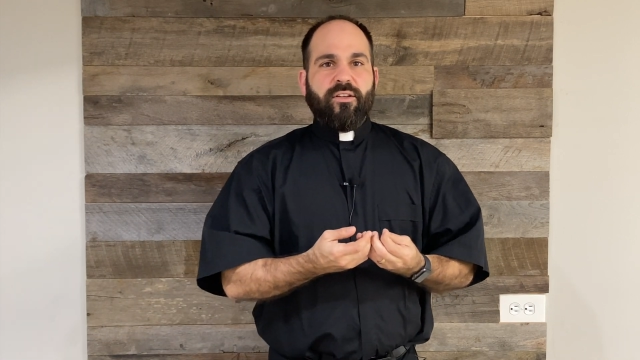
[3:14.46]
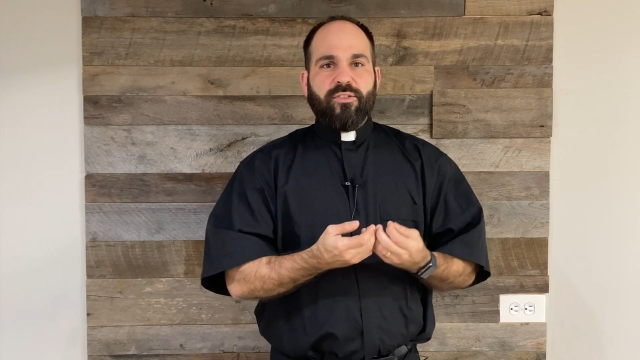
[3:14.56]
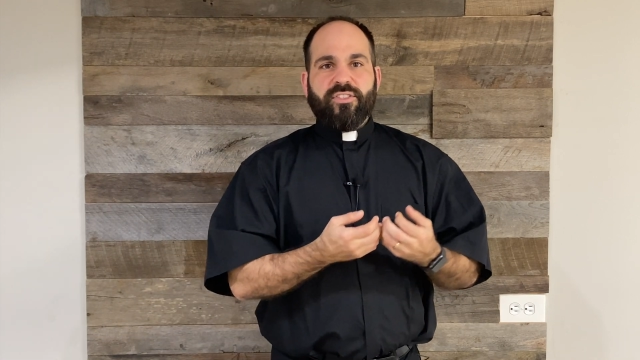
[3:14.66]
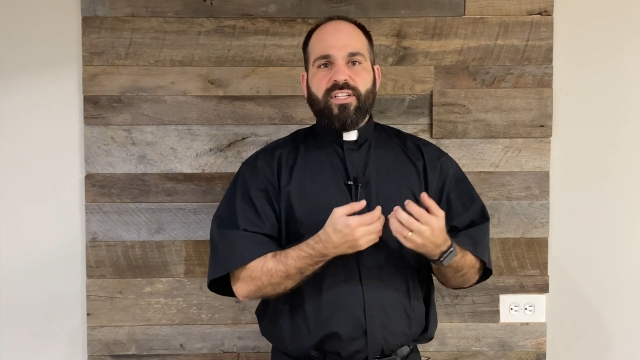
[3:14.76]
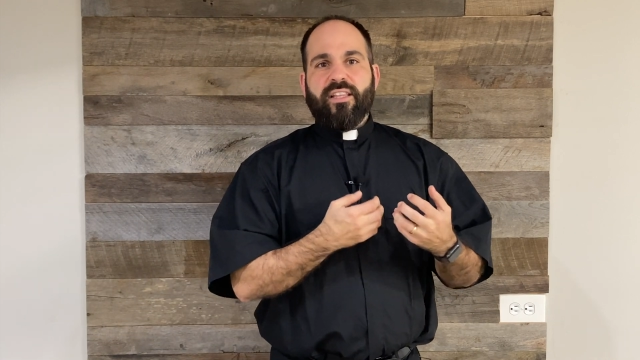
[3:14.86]

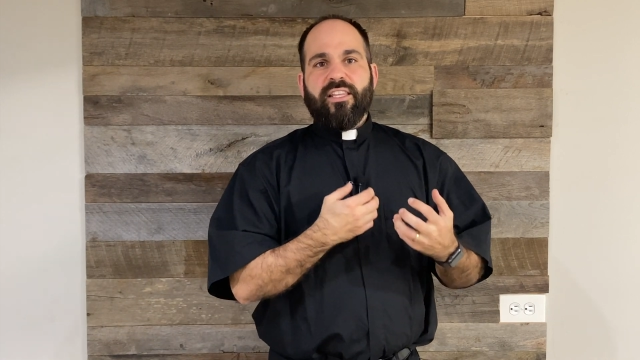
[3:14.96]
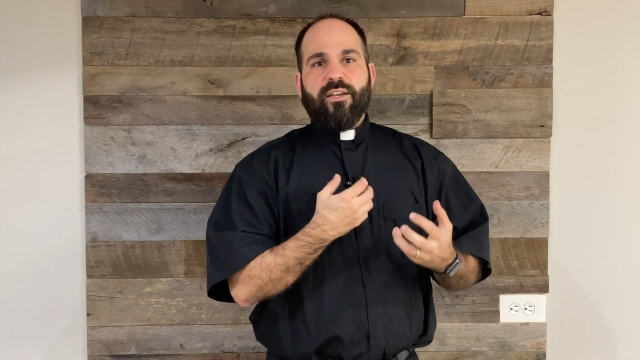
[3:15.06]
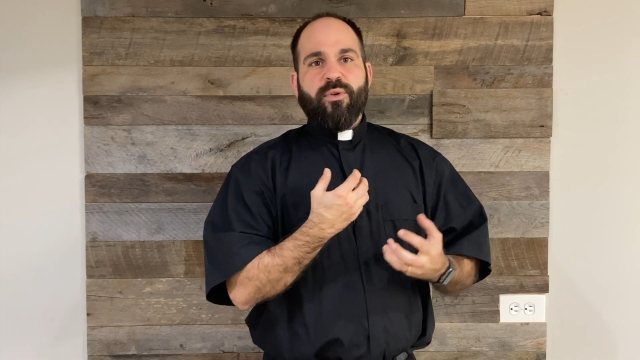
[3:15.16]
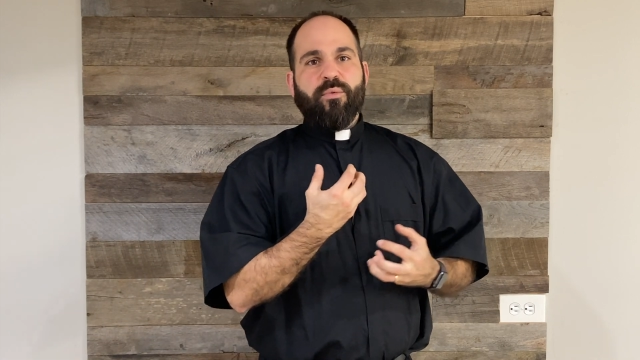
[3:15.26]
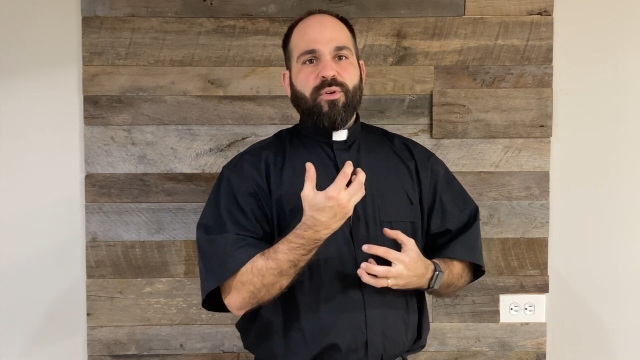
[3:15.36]
Suddenly
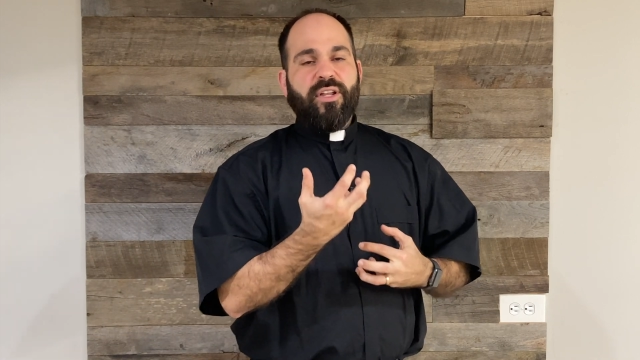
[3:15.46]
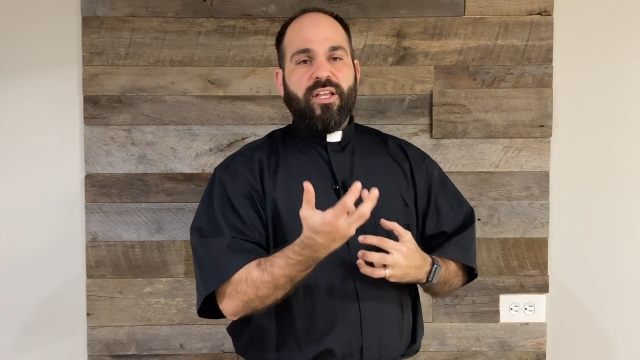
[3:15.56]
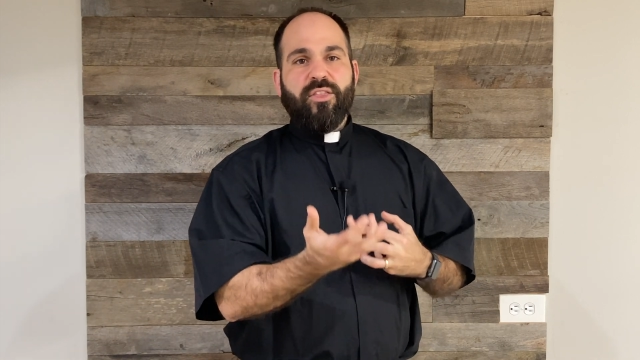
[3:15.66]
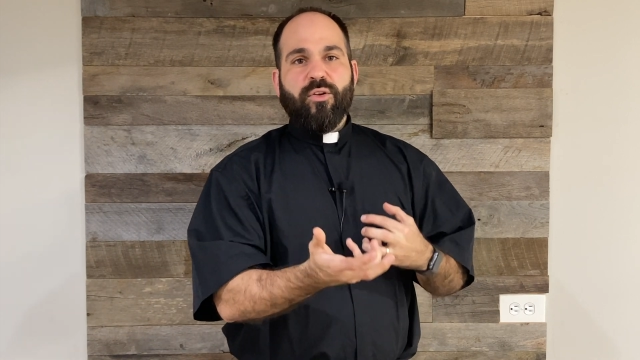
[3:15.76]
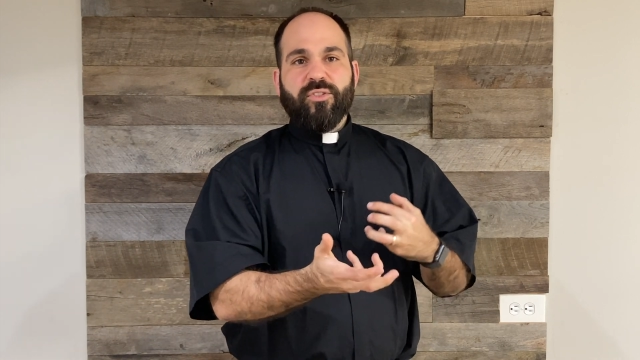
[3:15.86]
we were
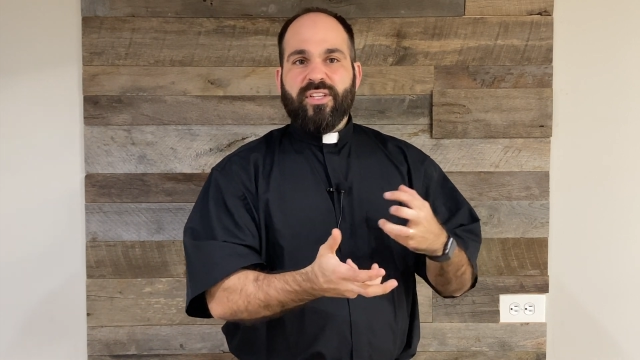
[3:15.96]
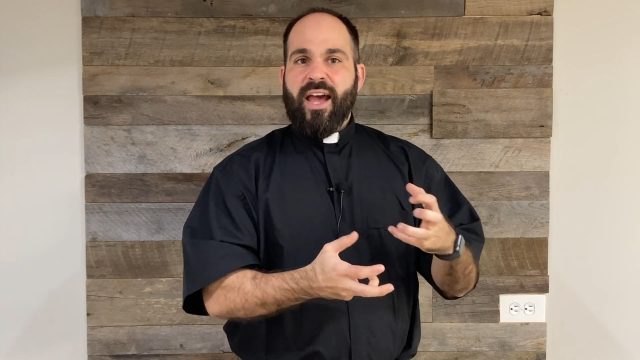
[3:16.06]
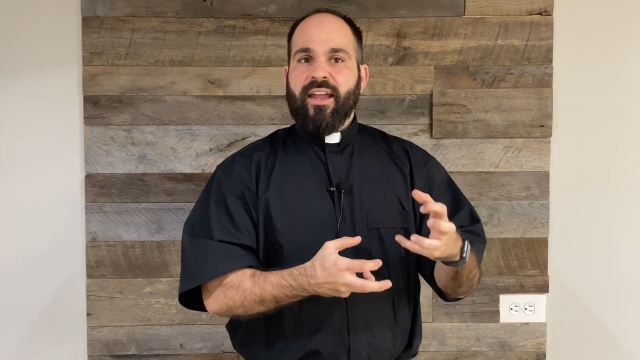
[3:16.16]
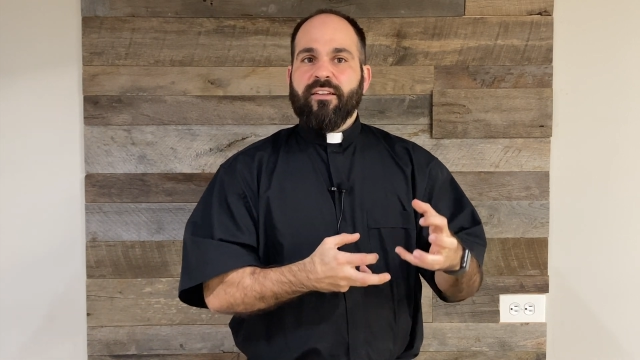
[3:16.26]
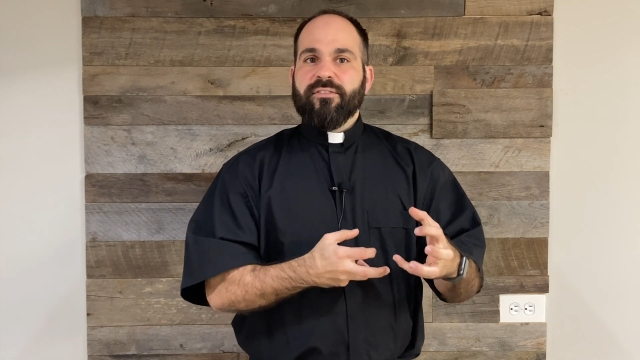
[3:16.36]
in those
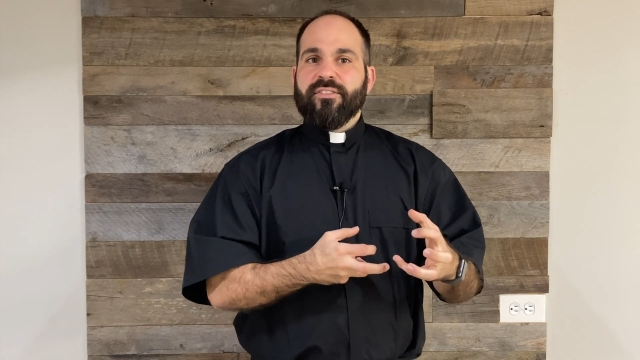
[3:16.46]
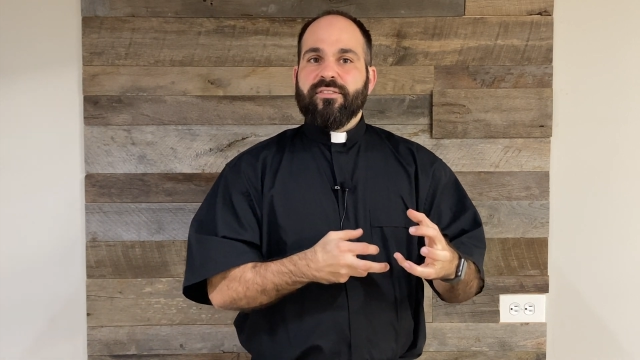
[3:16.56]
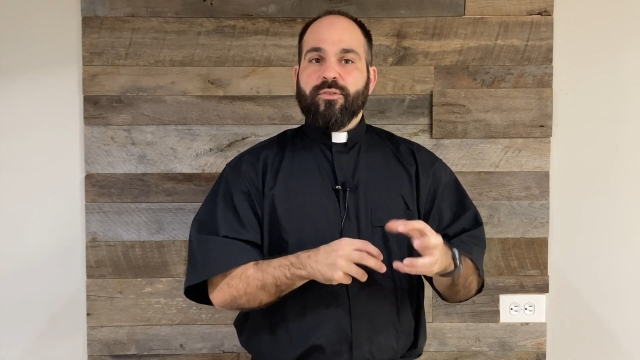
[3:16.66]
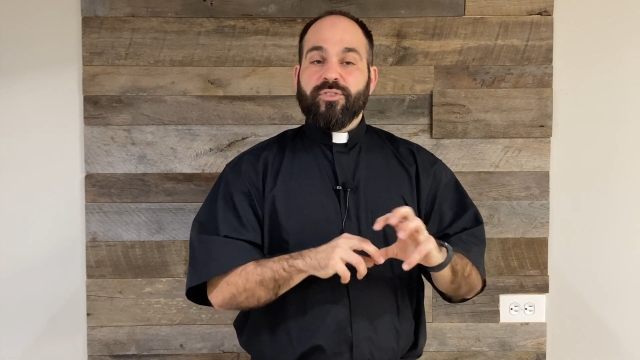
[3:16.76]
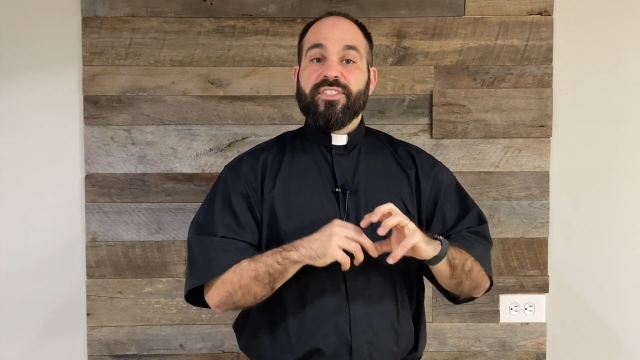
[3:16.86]

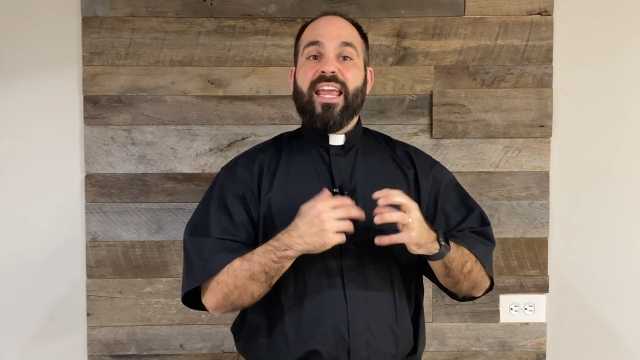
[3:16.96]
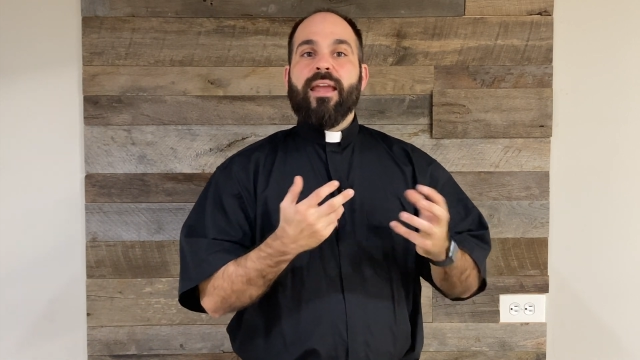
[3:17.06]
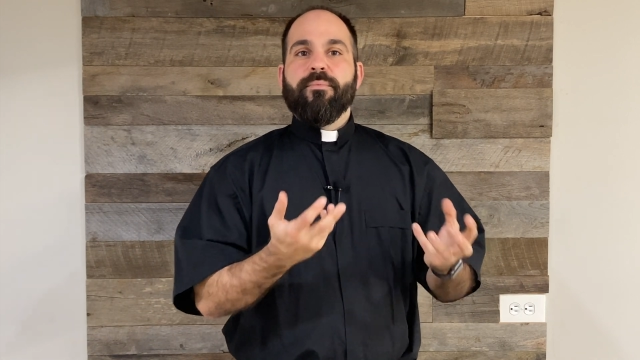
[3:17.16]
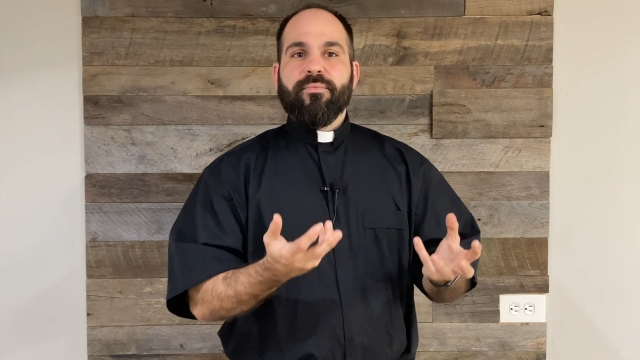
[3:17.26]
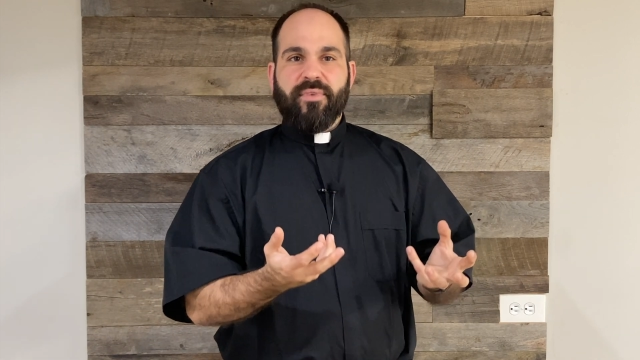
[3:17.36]
same